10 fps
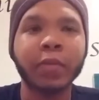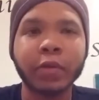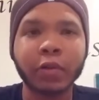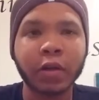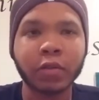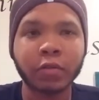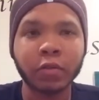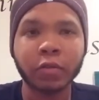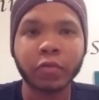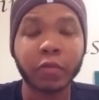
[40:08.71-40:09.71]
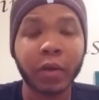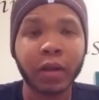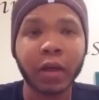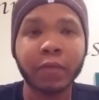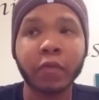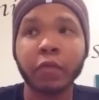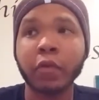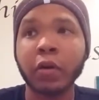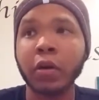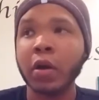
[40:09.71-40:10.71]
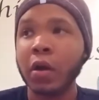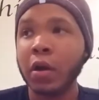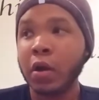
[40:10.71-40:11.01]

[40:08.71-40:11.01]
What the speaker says: I've been trying to do for my life and for